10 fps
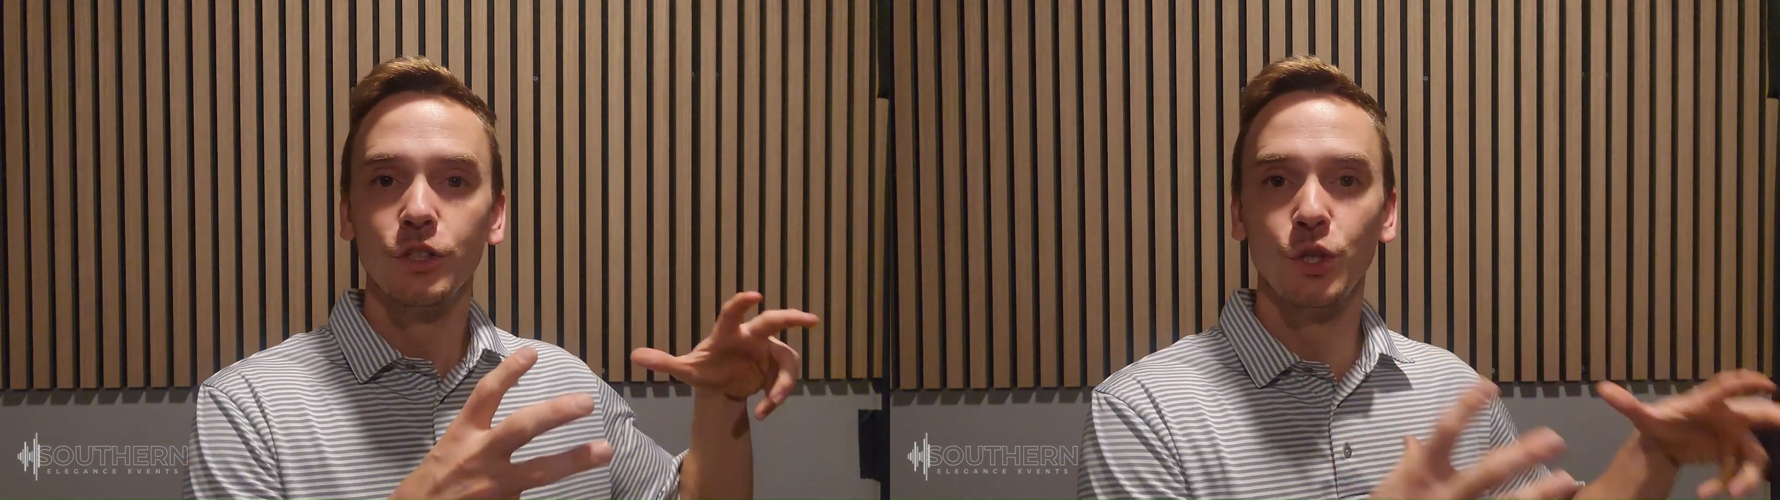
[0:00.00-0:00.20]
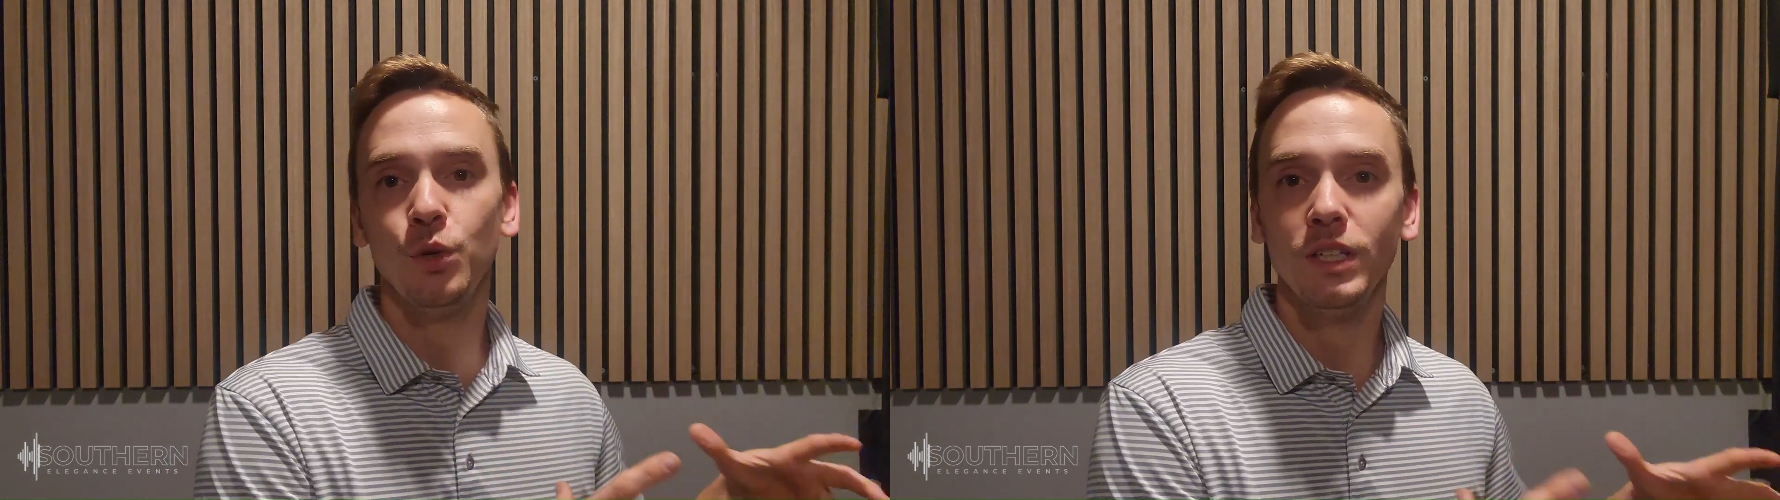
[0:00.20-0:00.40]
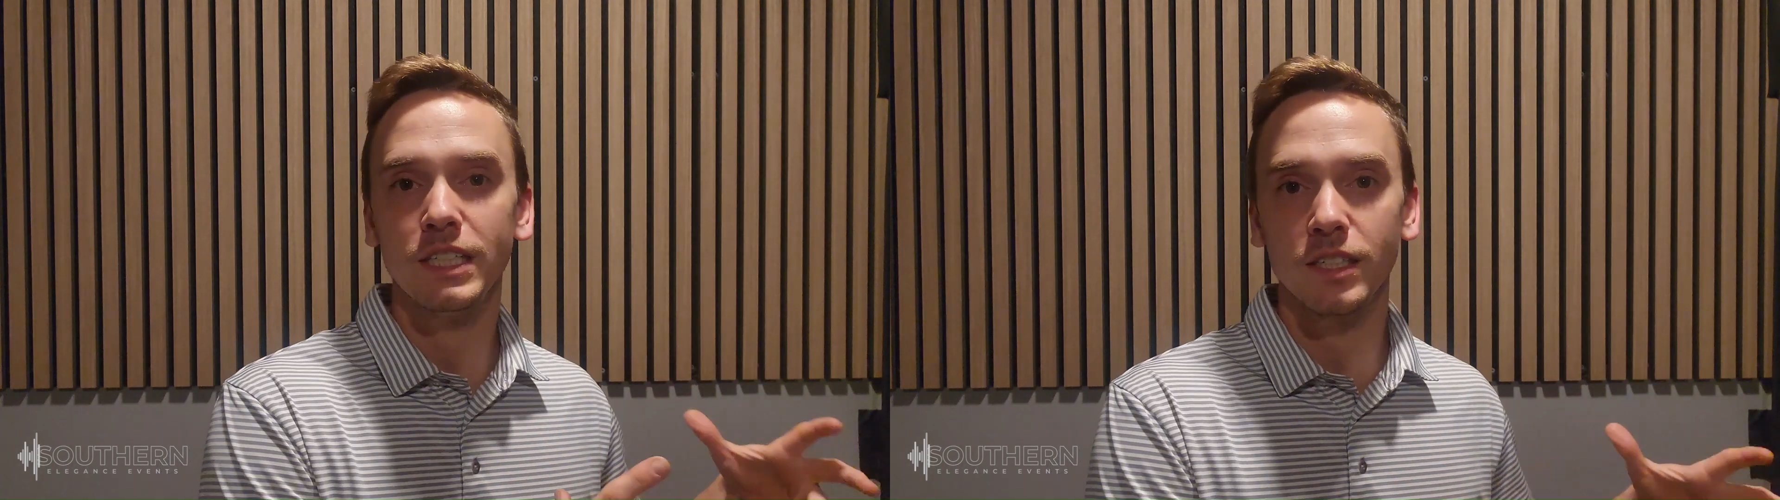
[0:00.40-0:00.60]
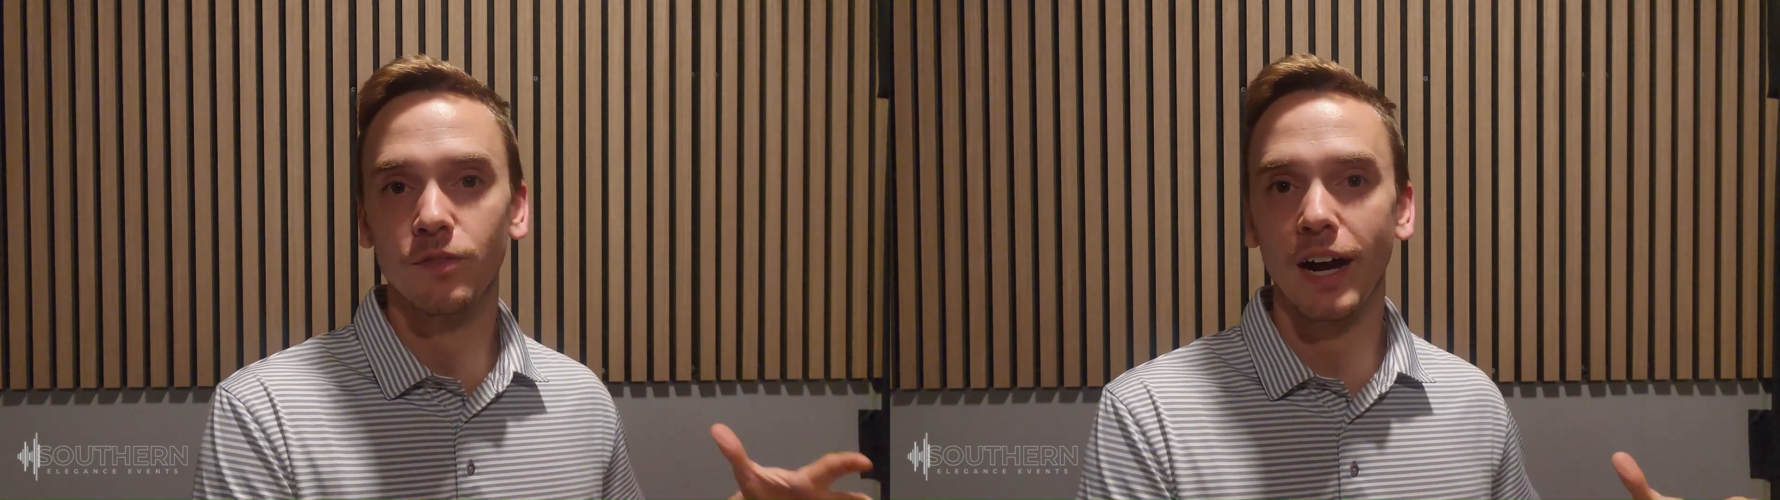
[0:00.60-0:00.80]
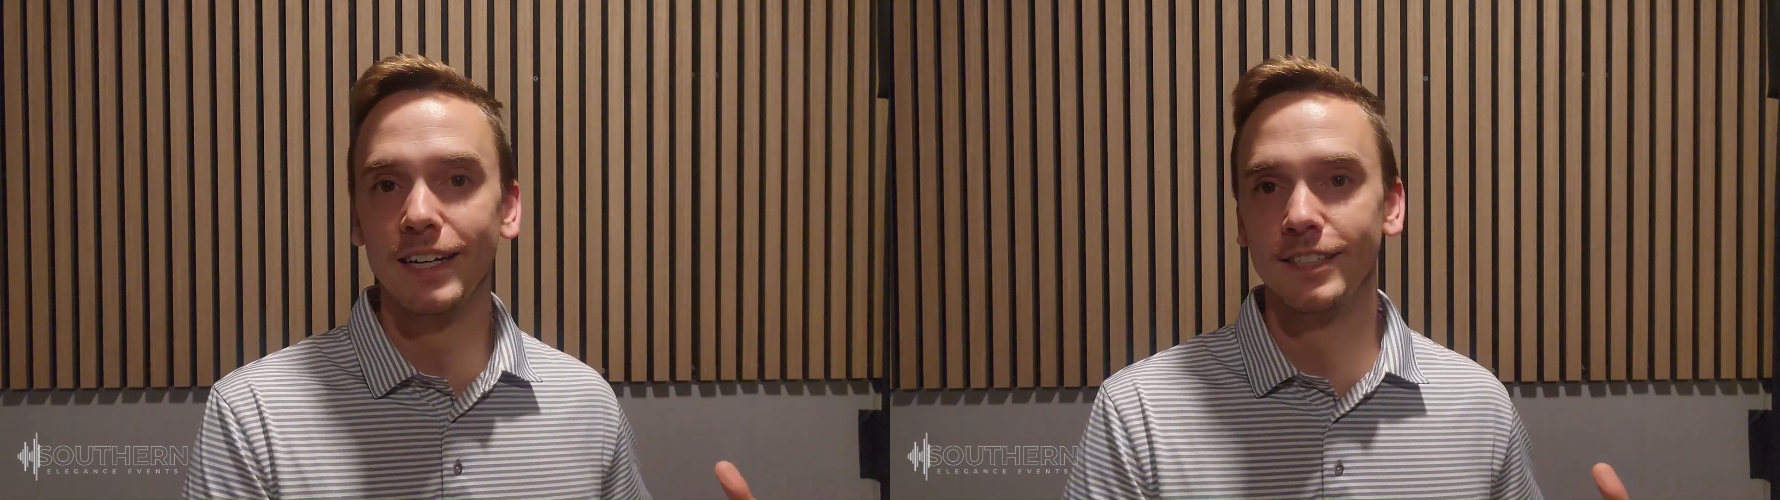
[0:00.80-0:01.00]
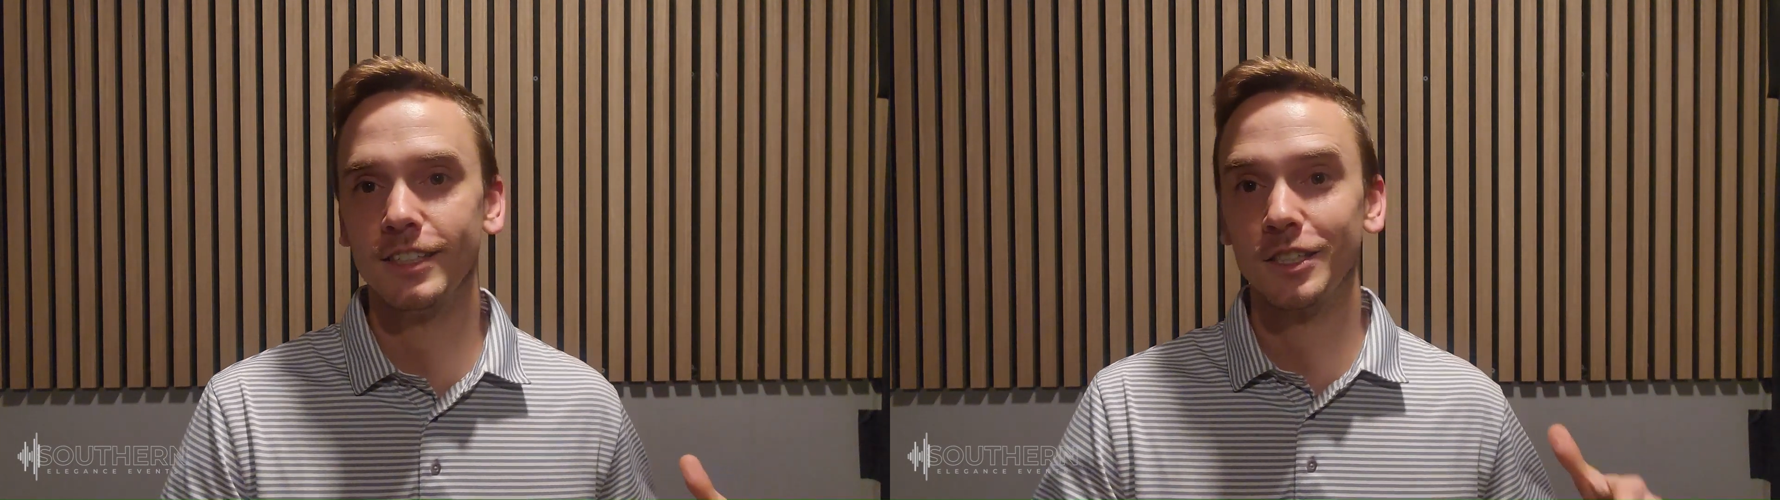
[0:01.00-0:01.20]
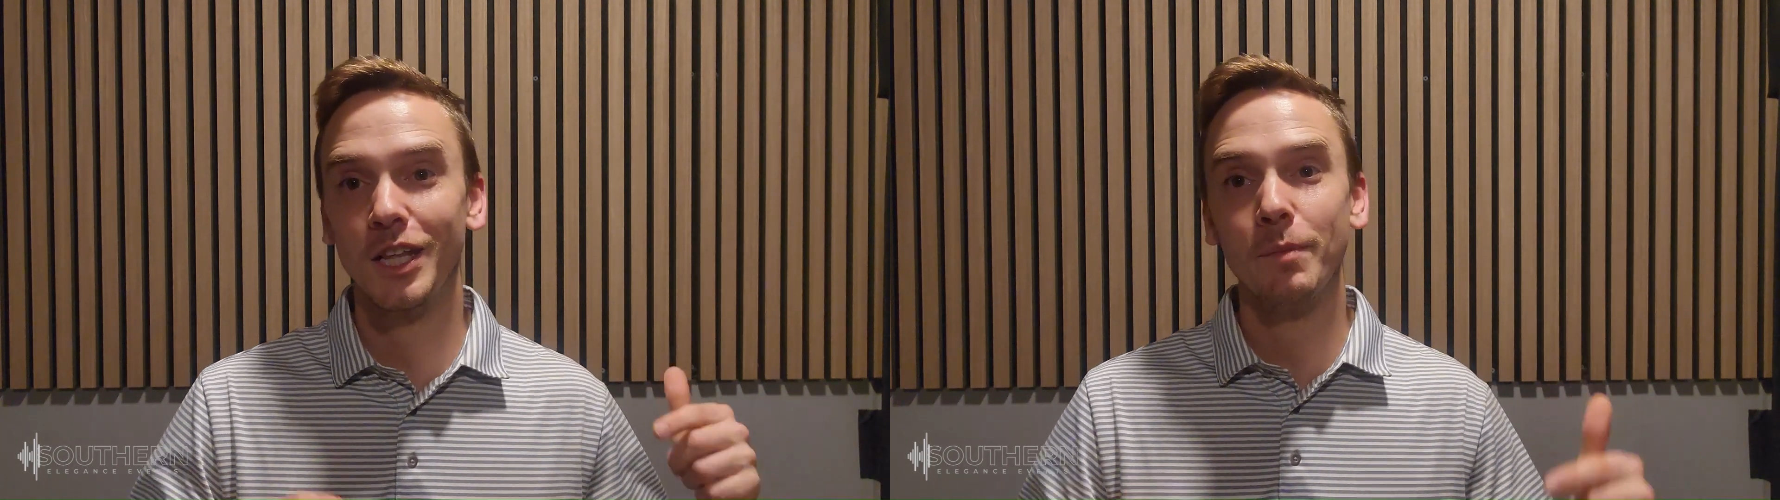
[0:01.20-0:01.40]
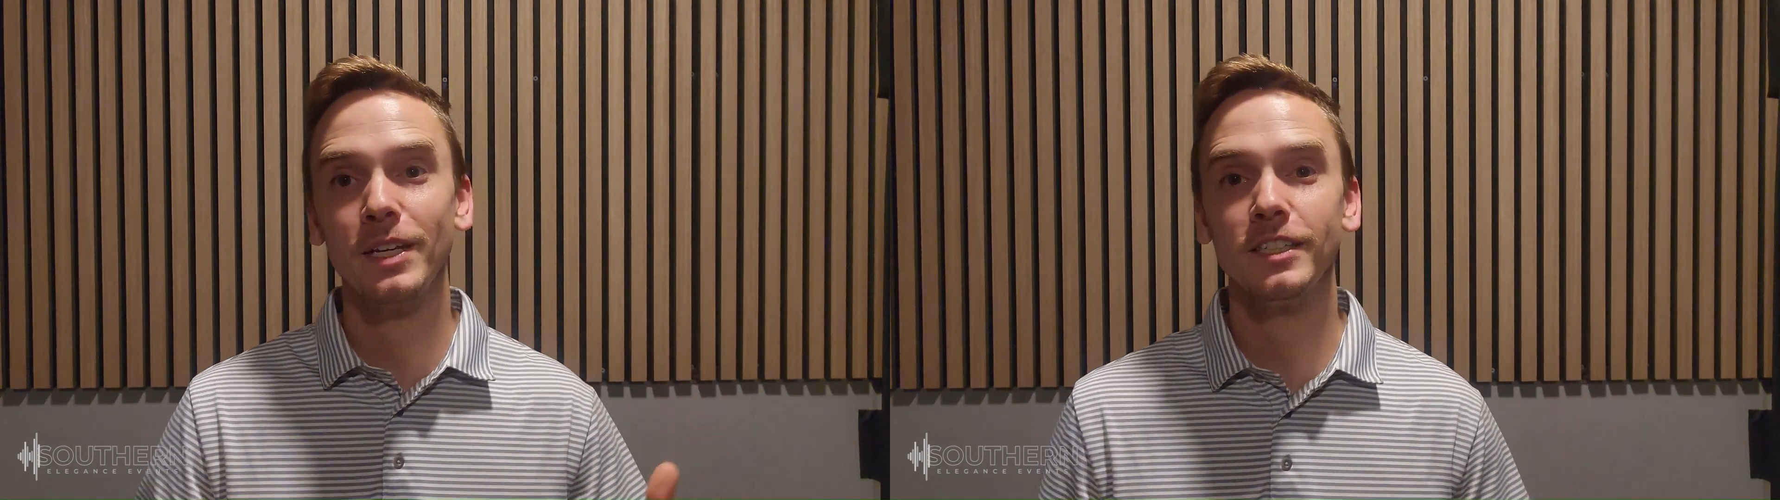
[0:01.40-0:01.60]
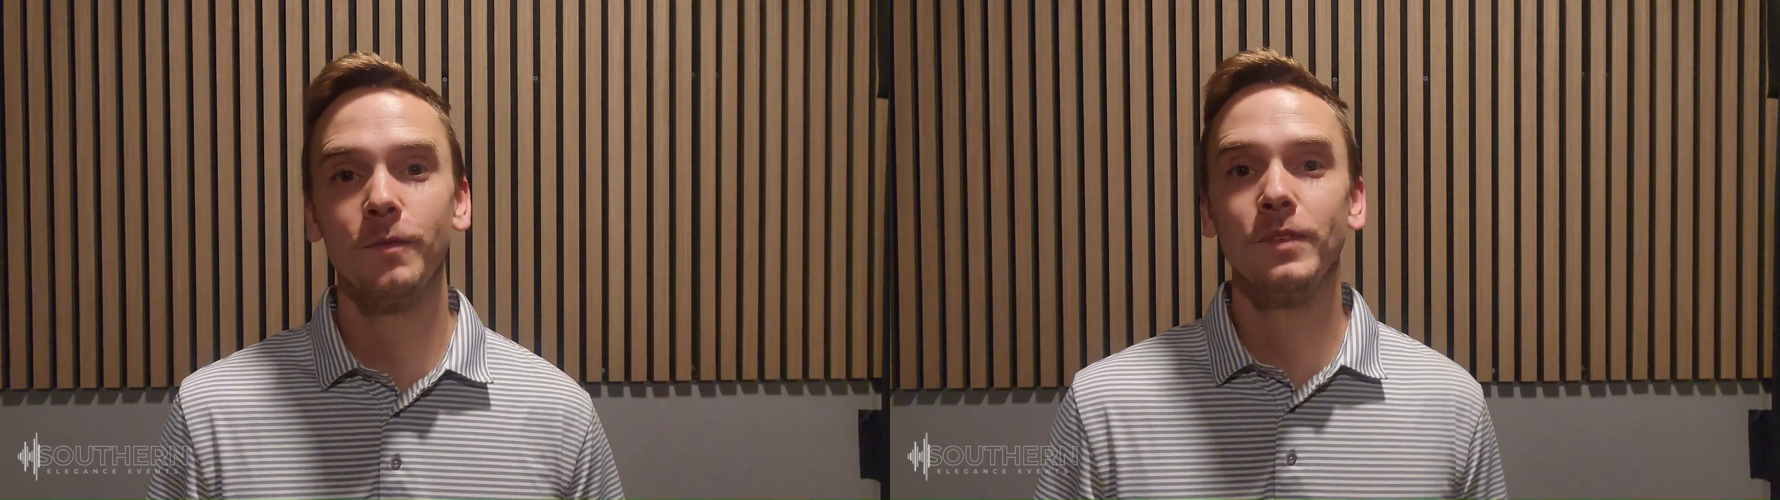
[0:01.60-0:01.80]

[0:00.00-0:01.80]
to these devices. So that means